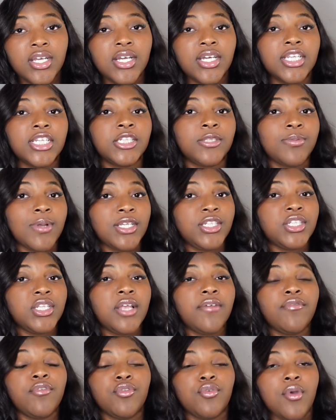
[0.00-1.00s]
good, especially
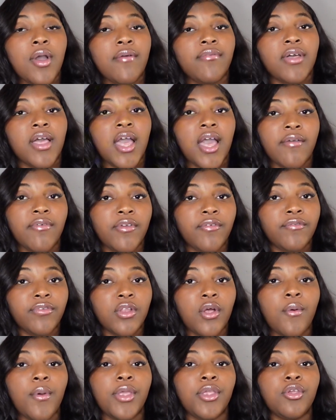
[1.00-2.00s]
if you do have a heavy
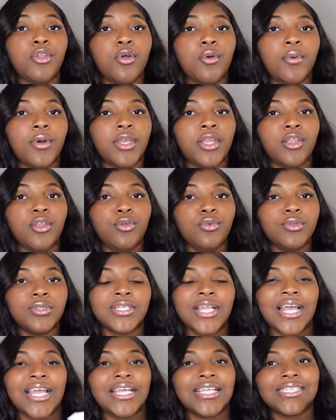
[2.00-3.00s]
flow and you don't want to use
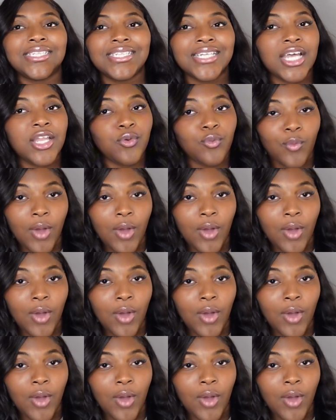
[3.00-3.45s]
like 10